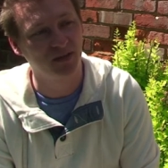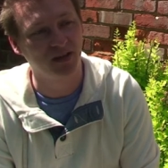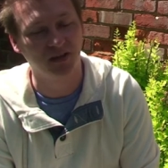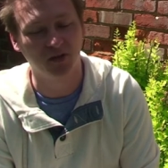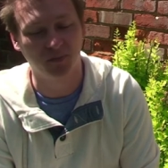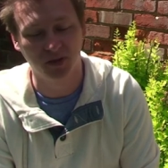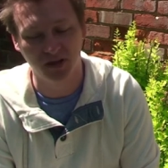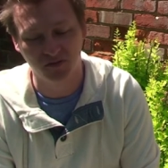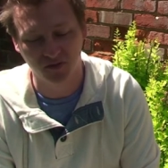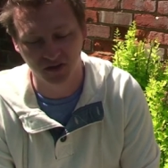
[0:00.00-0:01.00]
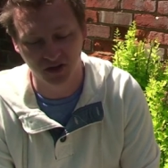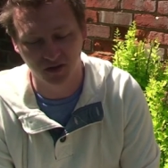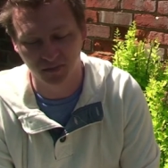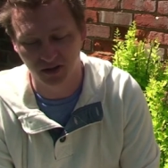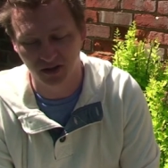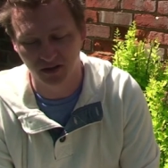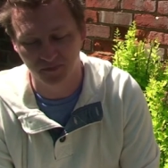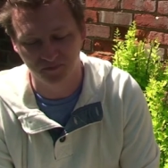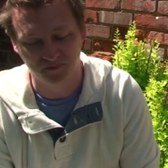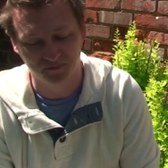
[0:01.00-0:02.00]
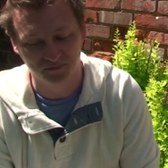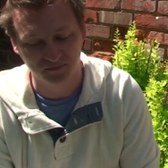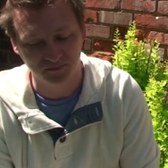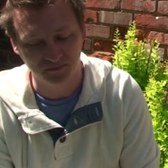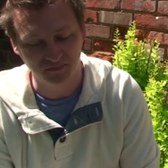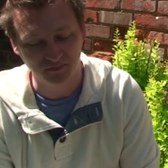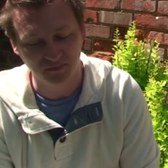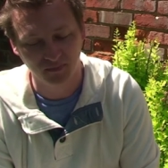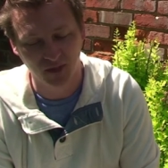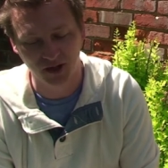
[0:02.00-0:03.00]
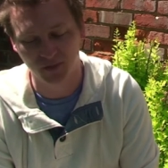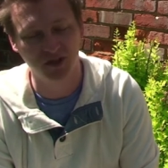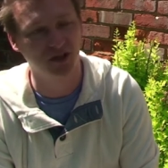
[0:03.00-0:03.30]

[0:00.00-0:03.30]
It could be, for example, I could be